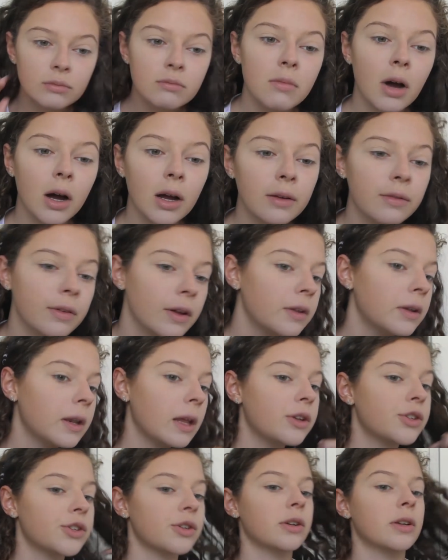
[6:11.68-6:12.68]
My
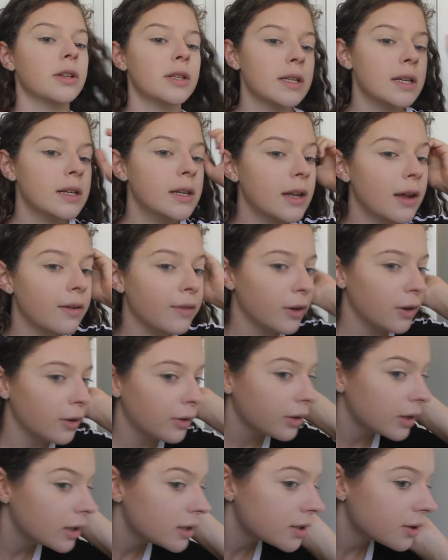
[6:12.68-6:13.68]
foundation has never
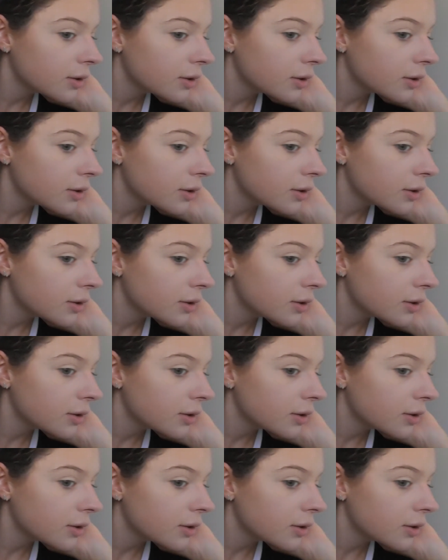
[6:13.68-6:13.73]
looked this